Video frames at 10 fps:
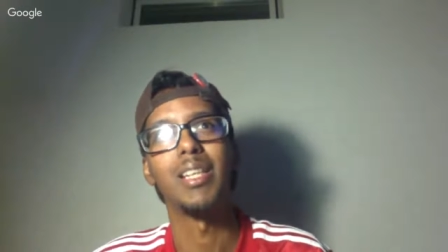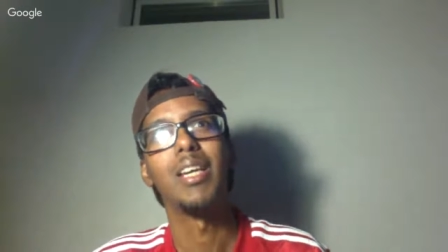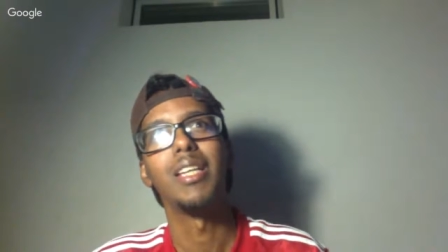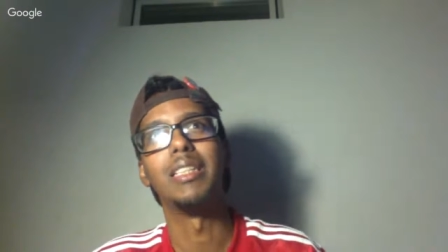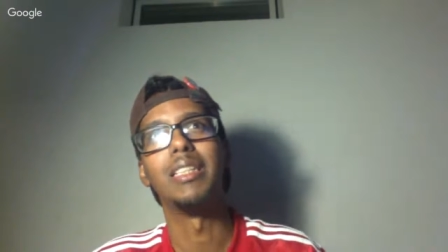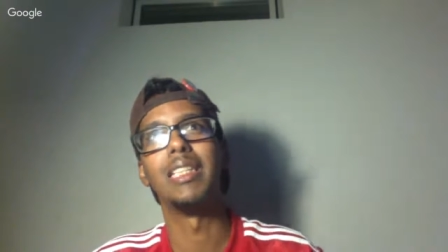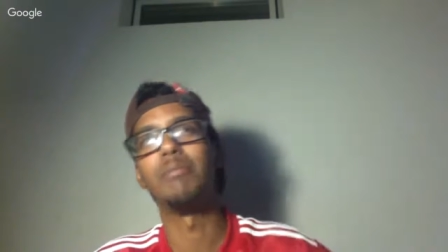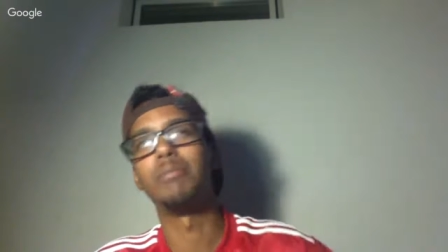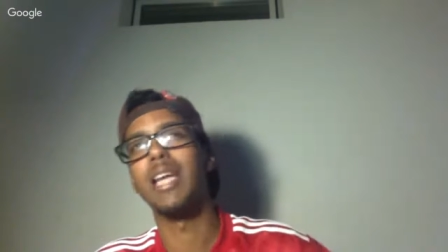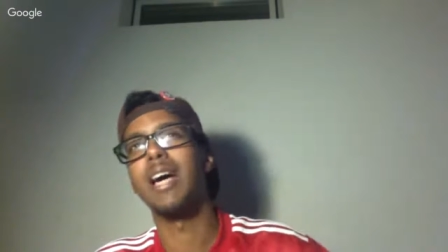deep
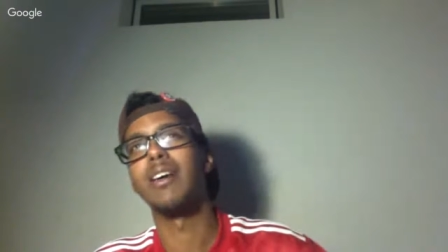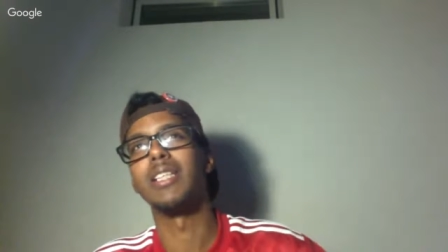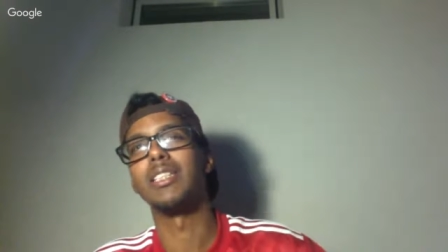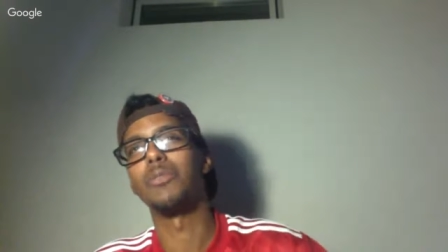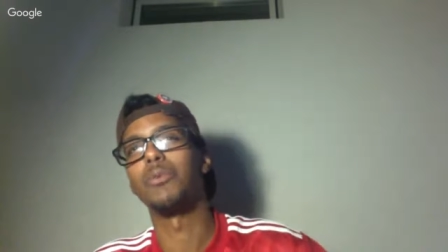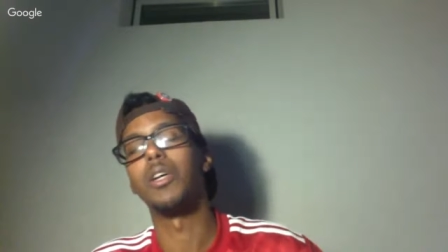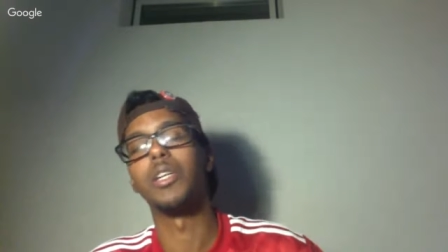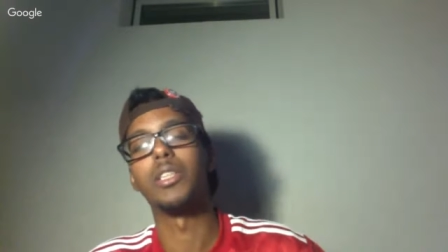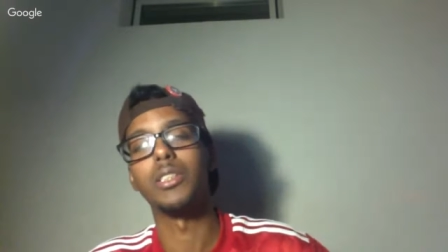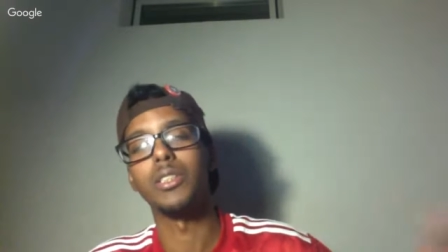down as he was,
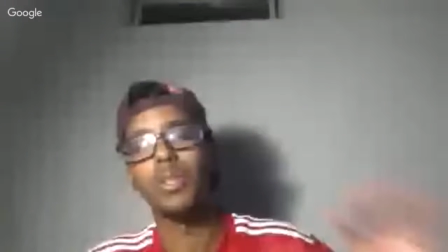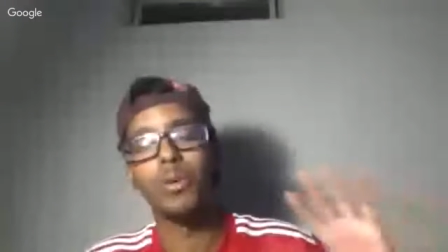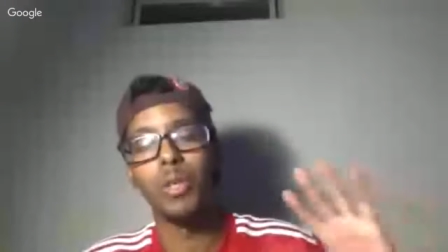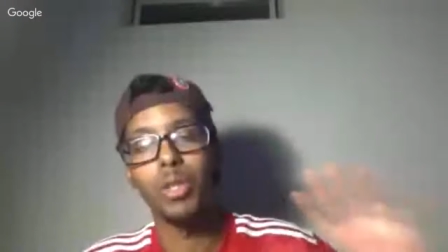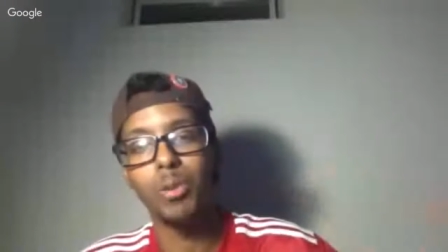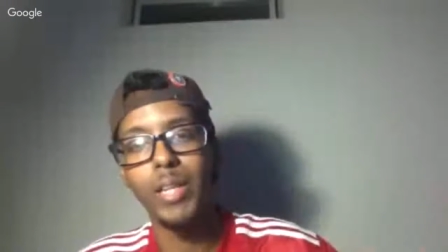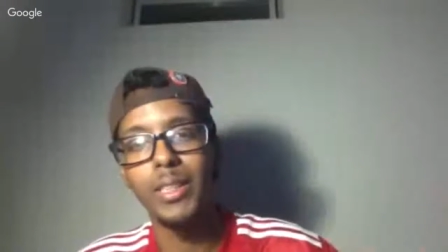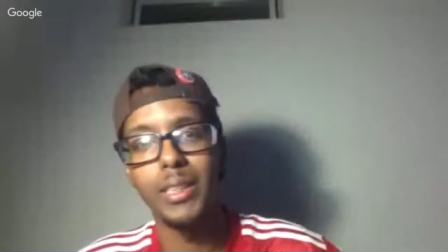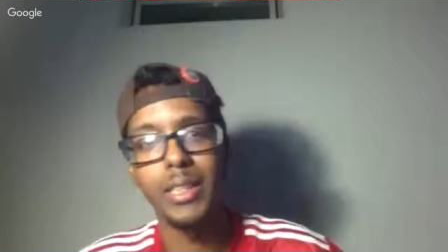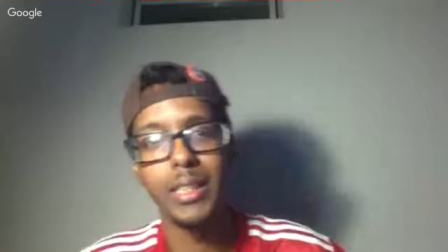going crazy and
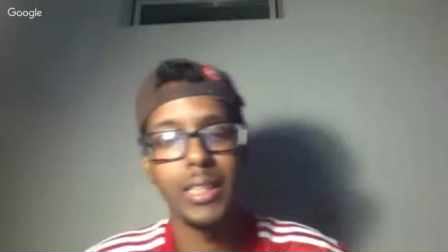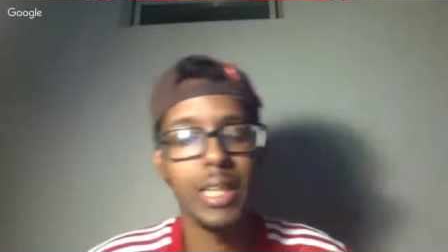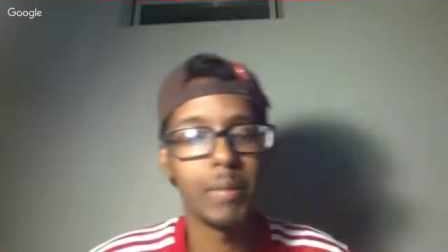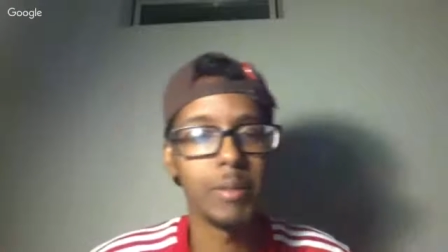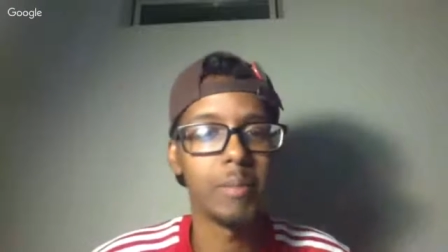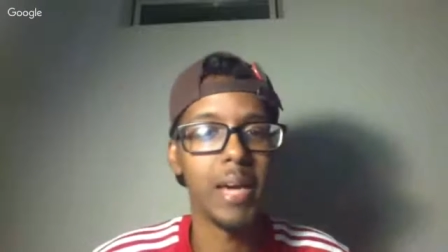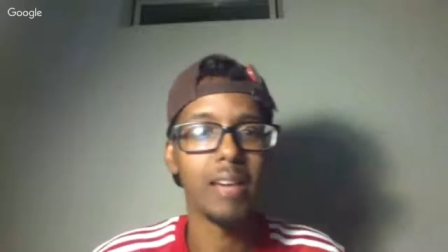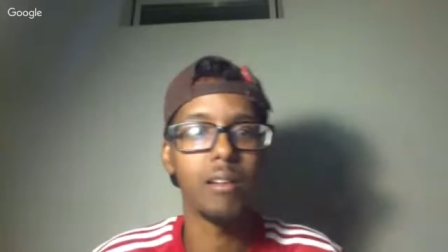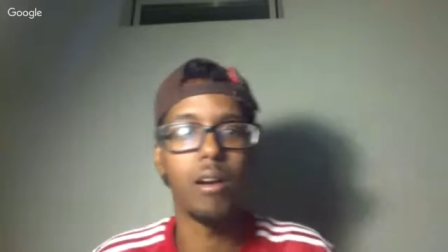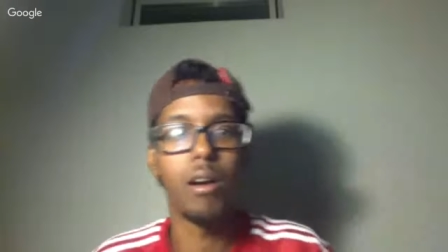then coming back
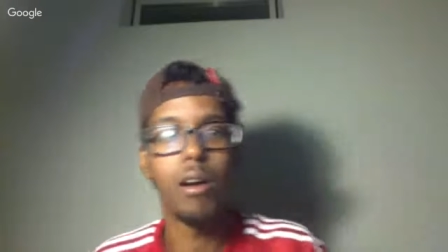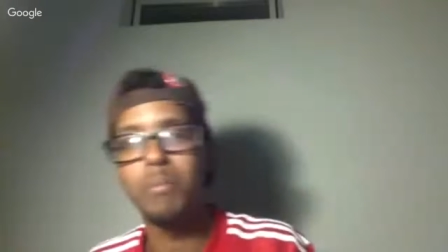up